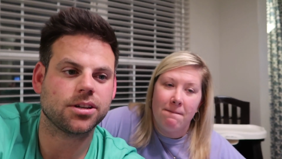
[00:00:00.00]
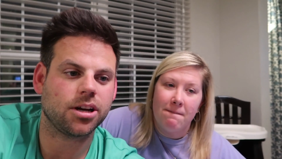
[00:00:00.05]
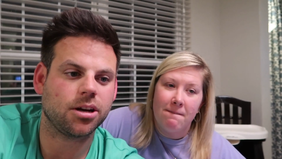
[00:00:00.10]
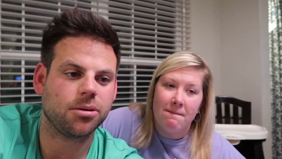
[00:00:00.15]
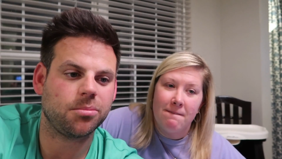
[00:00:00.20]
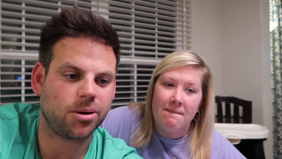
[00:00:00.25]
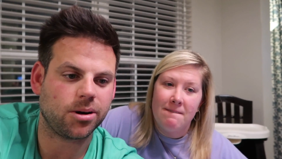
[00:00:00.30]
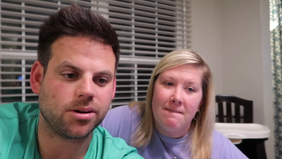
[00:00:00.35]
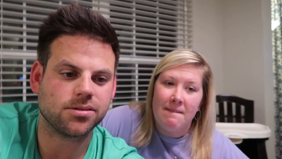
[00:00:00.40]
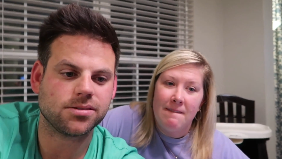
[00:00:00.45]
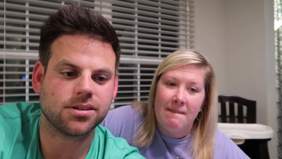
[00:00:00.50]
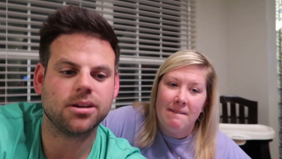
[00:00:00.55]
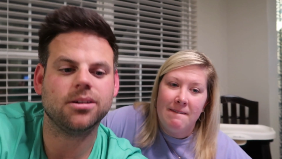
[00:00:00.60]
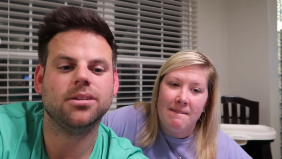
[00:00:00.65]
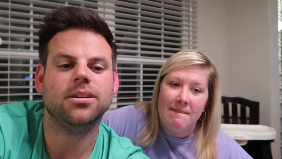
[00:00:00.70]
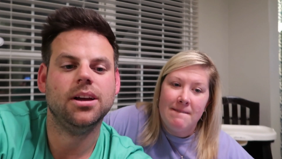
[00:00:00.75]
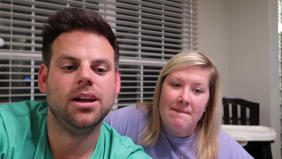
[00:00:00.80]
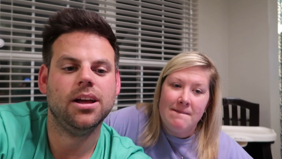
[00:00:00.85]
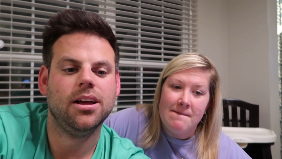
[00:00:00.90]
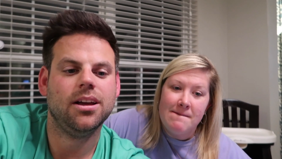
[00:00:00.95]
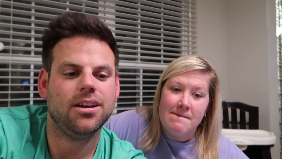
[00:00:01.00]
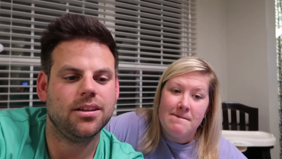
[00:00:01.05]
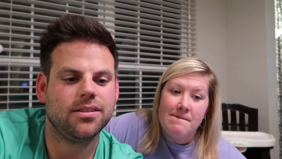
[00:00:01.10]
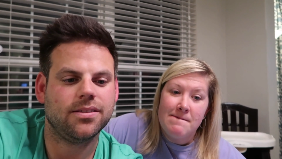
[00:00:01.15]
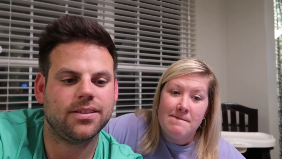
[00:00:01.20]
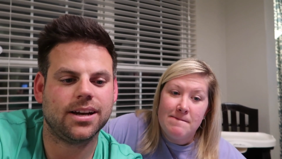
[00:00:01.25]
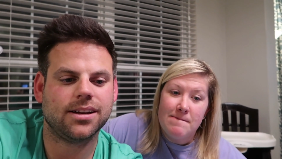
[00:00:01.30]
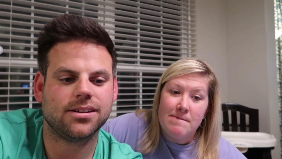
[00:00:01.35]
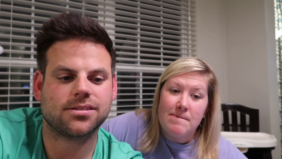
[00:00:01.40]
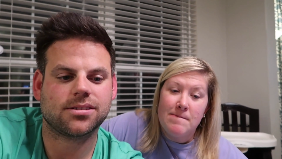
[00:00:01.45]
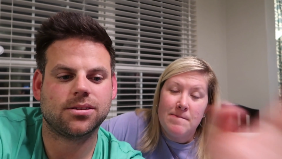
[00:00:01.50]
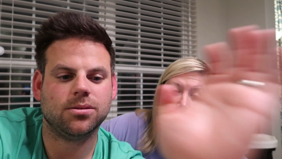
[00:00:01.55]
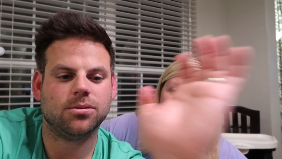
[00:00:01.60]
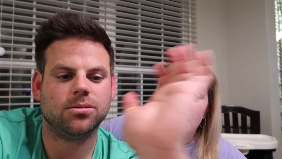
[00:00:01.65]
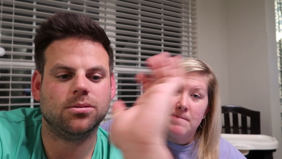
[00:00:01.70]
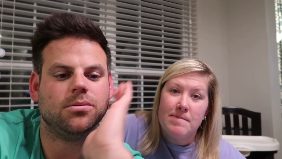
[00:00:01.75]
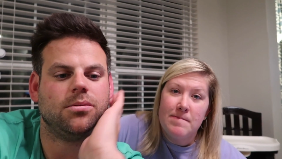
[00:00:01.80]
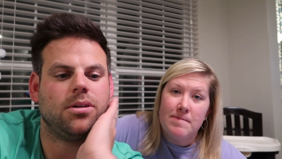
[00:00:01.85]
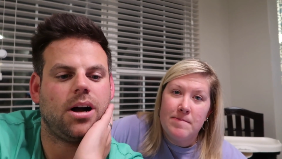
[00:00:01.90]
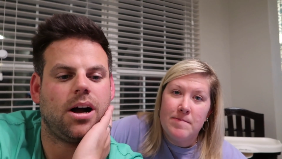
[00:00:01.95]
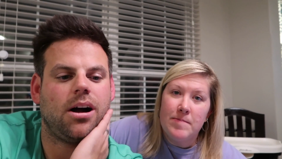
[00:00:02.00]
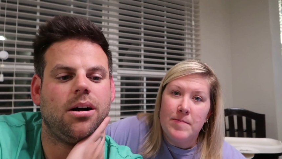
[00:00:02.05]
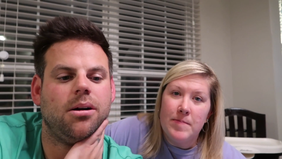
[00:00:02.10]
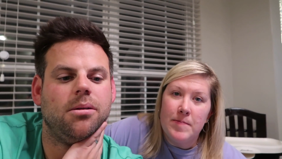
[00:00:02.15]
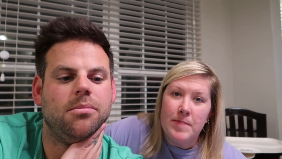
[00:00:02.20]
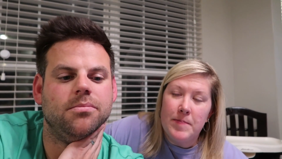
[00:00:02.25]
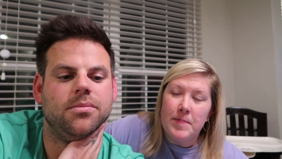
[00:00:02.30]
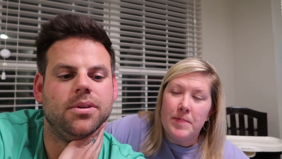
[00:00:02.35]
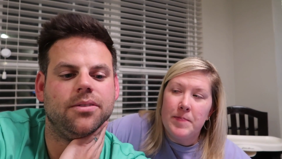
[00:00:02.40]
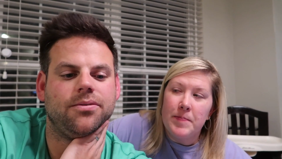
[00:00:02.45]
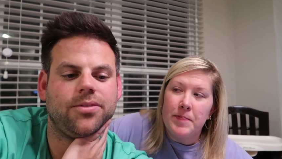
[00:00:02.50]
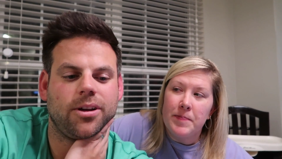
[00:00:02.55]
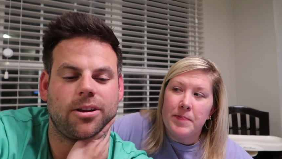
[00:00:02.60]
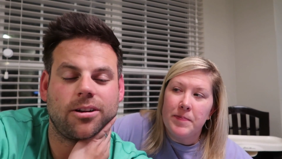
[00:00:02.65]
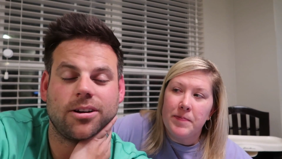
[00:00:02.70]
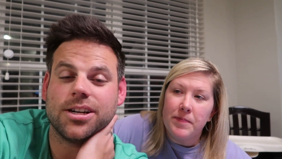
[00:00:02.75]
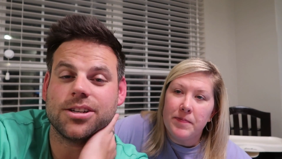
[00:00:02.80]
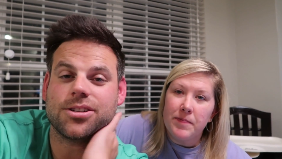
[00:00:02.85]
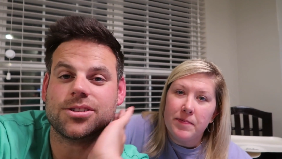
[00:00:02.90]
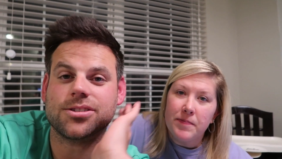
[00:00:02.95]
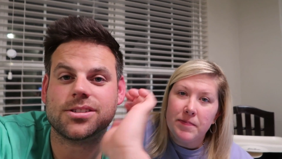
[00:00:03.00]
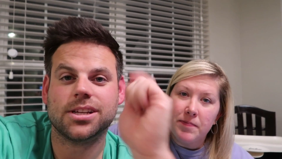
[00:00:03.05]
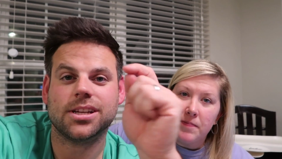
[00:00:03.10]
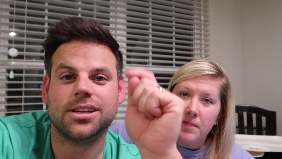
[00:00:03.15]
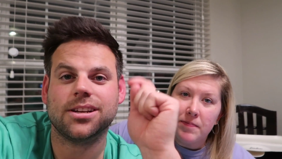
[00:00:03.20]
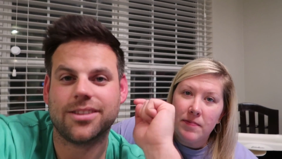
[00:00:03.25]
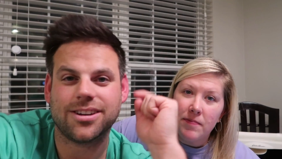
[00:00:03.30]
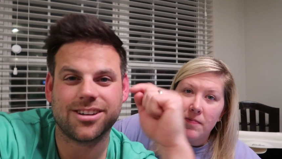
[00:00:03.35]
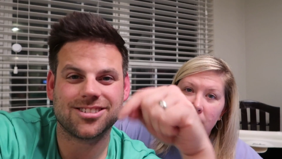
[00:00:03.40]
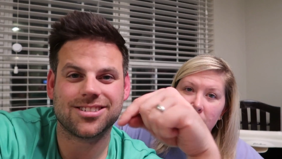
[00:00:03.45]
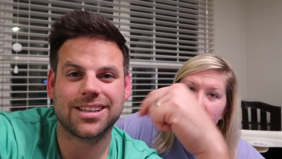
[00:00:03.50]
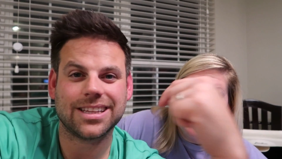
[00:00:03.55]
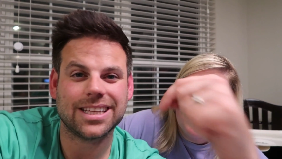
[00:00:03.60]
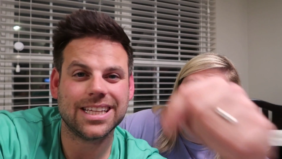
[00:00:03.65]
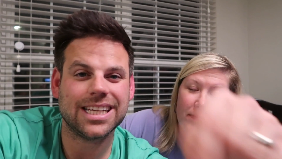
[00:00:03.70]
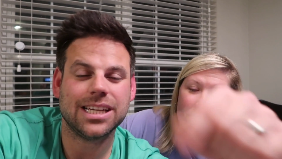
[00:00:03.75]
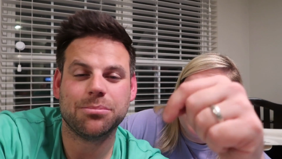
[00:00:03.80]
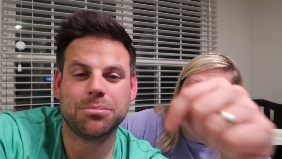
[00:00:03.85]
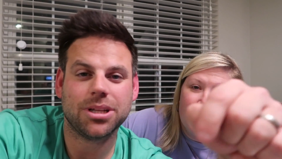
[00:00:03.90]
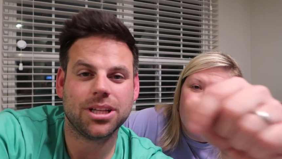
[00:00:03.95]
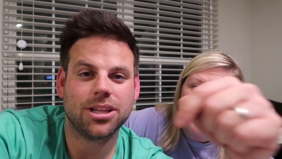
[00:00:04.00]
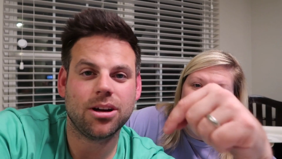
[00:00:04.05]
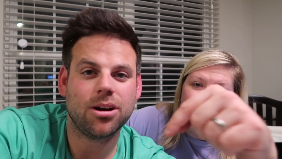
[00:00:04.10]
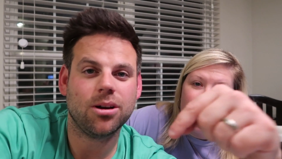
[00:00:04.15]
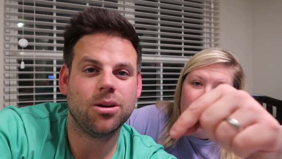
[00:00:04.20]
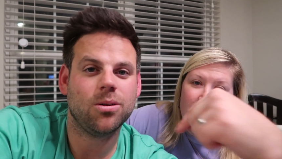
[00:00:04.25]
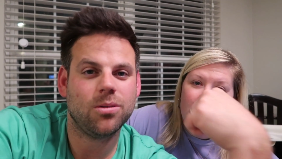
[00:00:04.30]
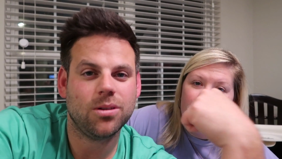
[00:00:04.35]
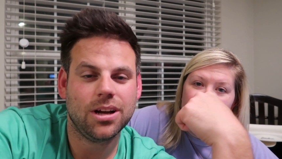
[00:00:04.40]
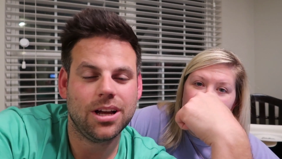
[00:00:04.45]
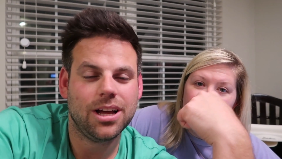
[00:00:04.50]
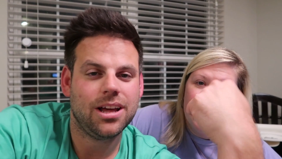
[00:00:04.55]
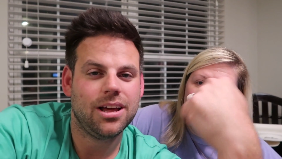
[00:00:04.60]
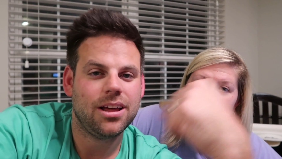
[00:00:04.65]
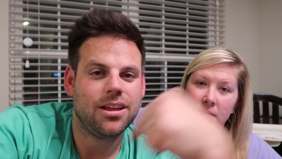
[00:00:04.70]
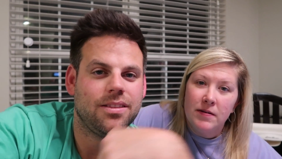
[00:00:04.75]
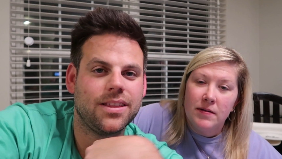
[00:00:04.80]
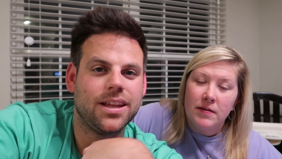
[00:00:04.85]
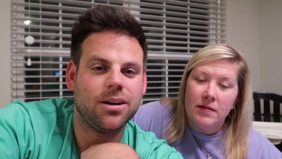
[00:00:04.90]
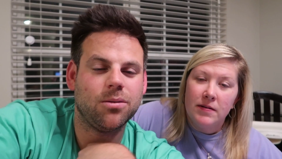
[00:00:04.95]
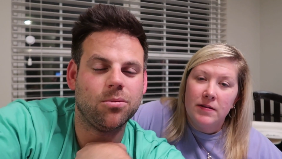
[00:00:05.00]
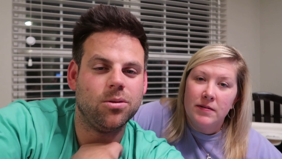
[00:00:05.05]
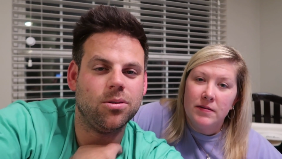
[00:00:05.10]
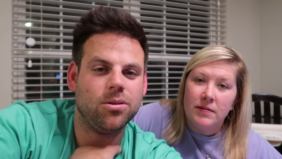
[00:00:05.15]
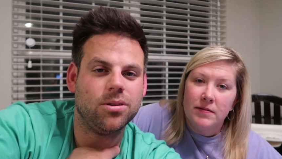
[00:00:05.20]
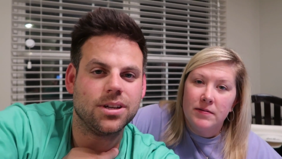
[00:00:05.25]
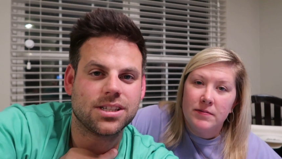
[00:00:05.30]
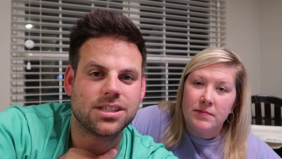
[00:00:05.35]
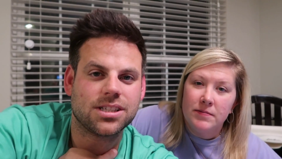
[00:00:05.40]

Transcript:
Speaker 1: a GoPro. So that is cool. If y'all are interested, there's a link below that will